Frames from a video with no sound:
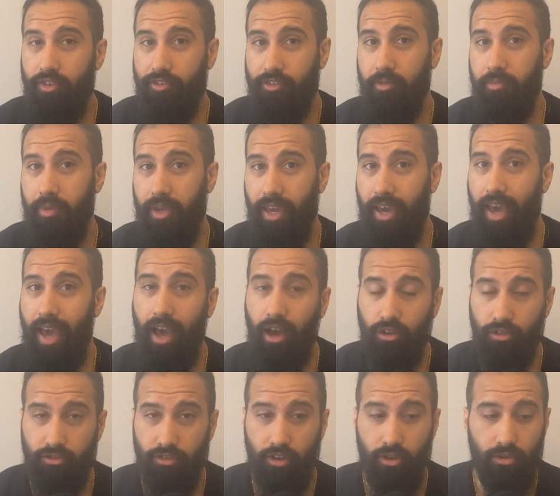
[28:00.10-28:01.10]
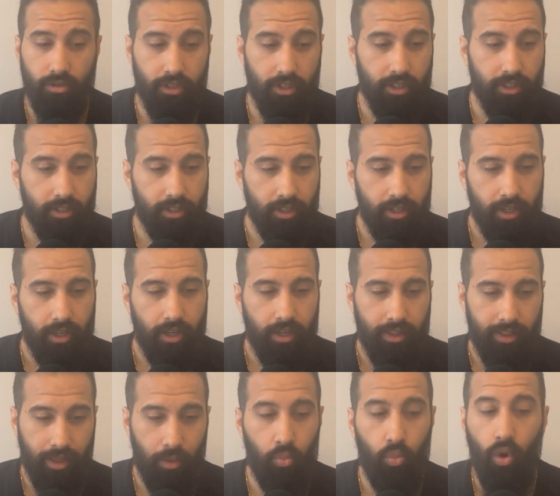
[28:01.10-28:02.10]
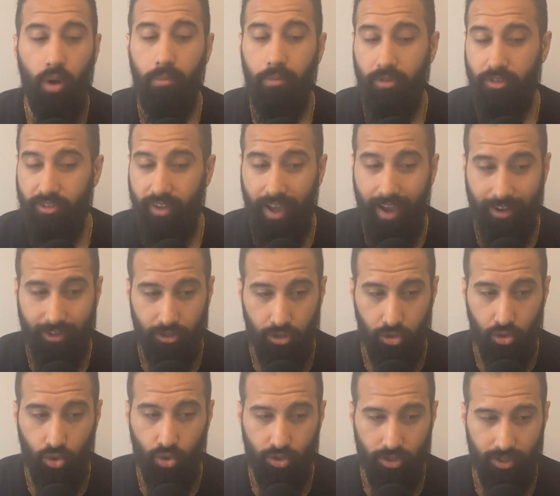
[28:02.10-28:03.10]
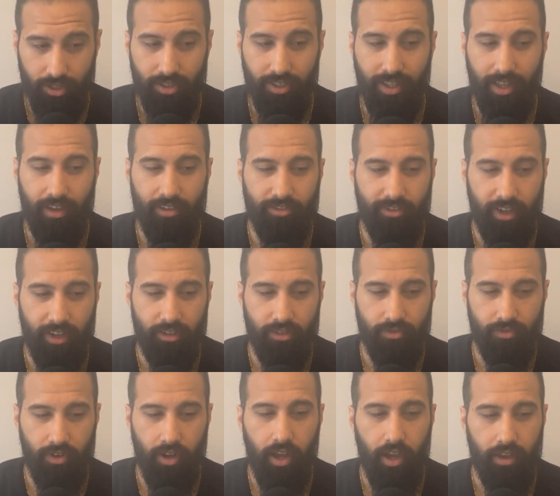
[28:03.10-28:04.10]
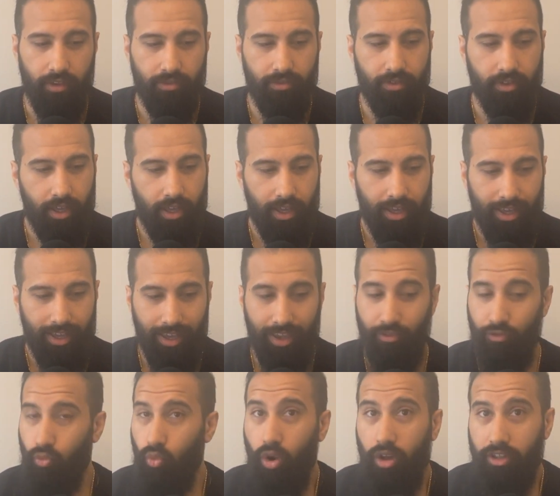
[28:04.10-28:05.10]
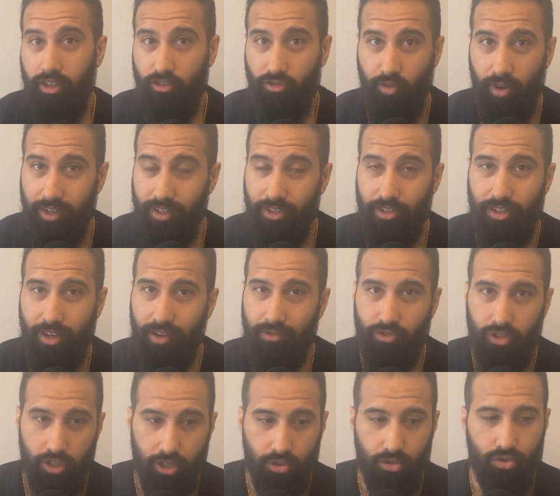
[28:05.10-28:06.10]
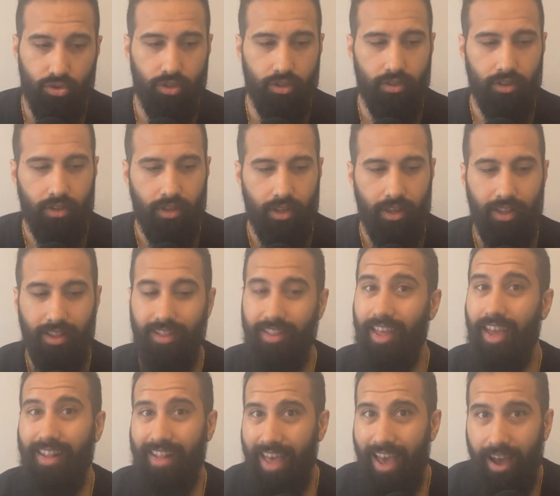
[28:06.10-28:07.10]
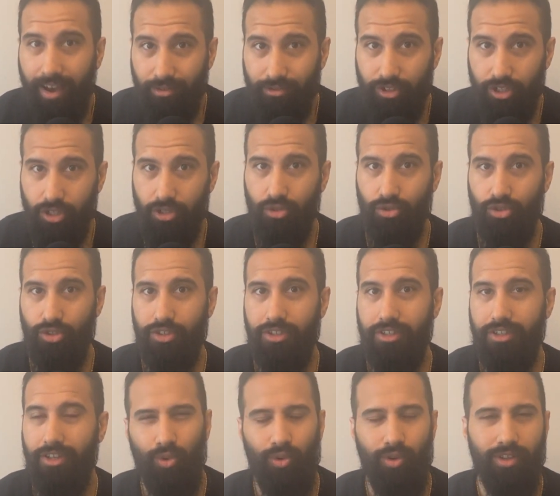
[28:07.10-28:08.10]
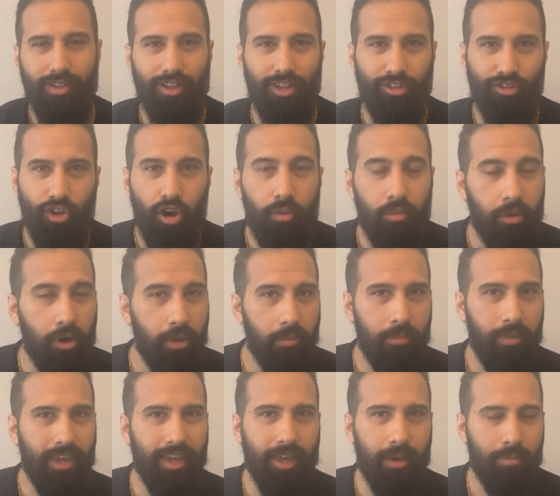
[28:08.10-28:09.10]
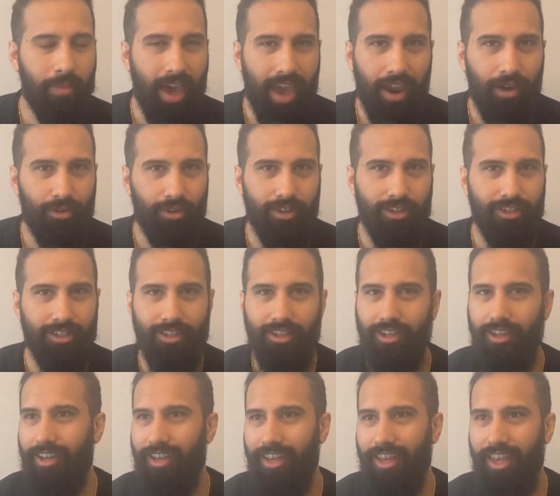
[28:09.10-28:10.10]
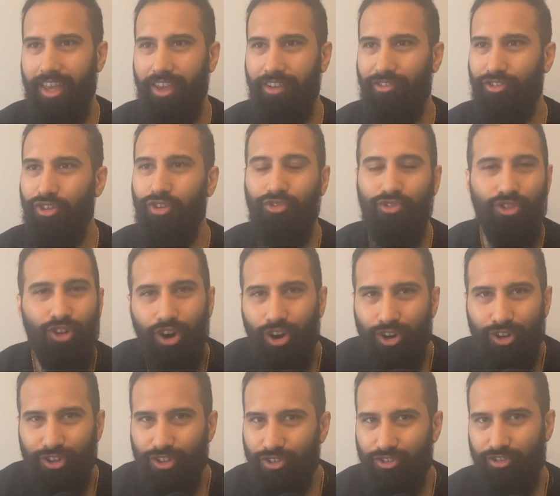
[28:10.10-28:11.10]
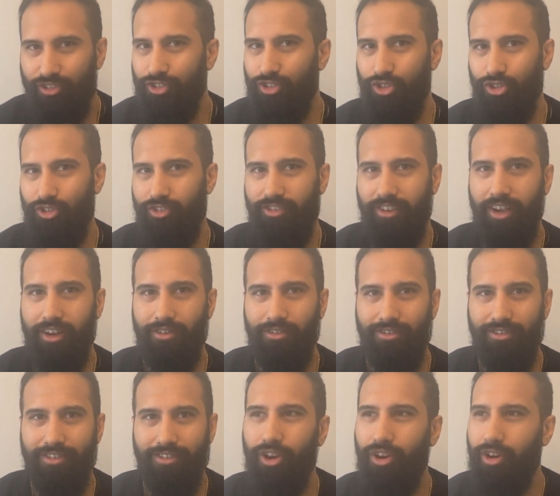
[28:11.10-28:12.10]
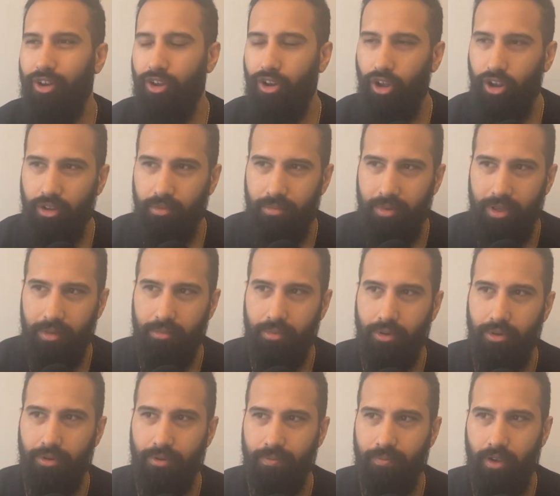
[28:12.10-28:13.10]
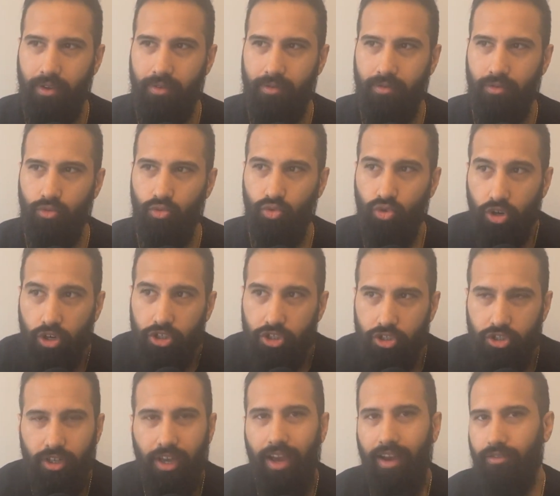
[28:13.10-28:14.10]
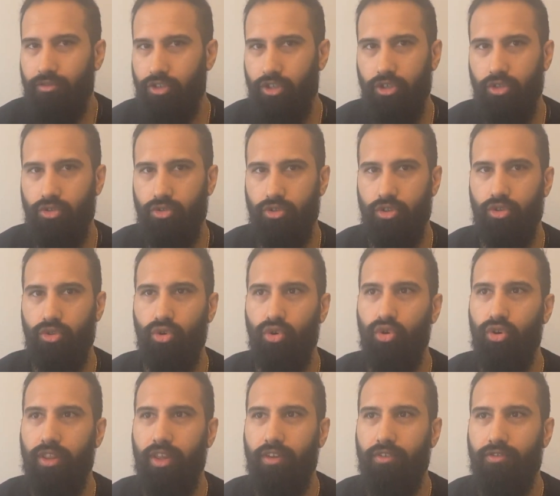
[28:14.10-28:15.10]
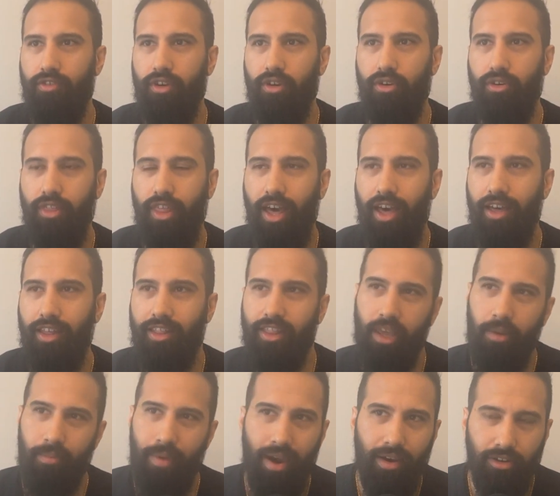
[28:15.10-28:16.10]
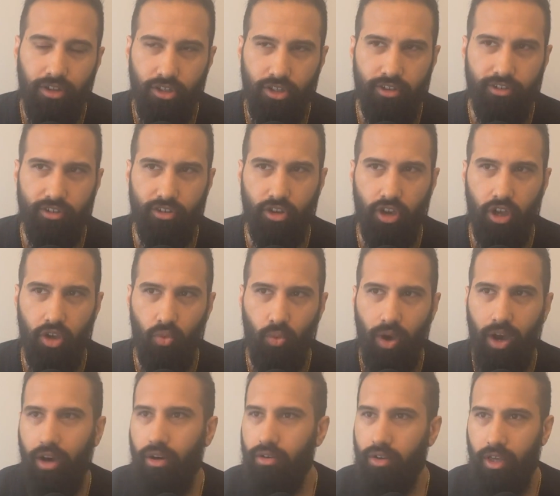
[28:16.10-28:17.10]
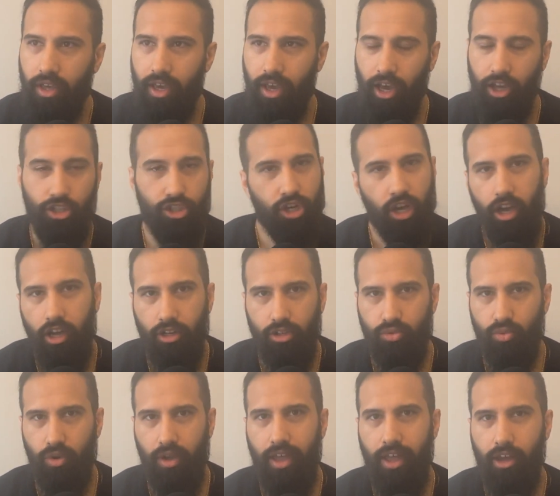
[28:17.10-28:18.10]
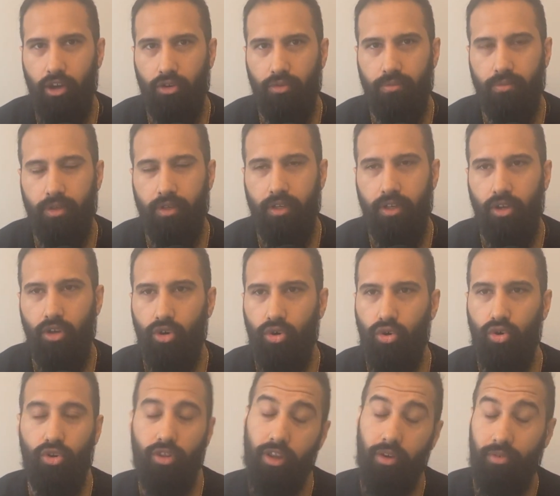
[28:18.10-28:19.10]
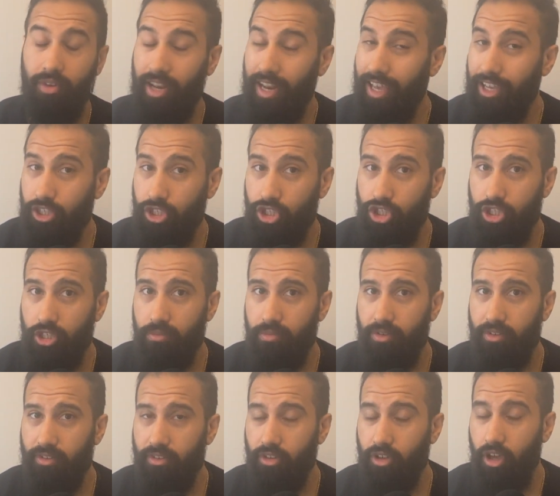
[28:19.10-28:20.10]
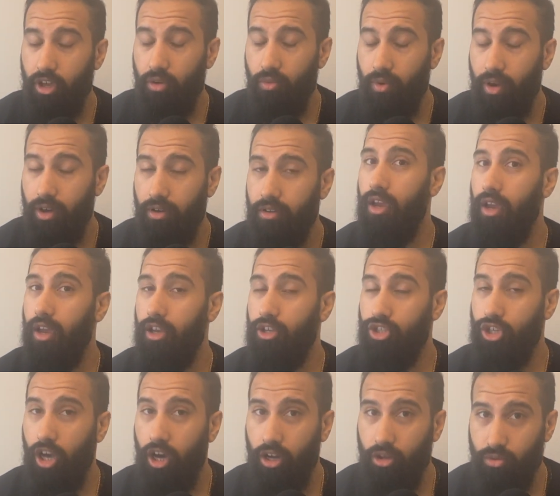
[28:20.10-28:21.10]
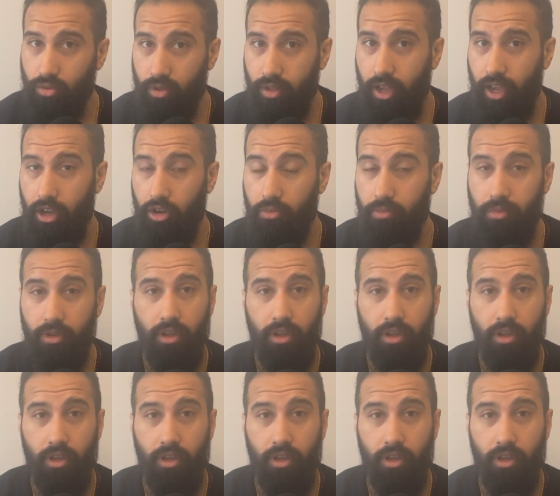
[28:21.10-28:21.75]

to be a householder, then one must act according to that stage of life. If one is ready to have children, then have children. There's no point being a parent if you've not understood yourself. A lot of people rush to have children, or they feel that their marriage isn't going well, a child will help. Or their relationship isn't going well, a child will help.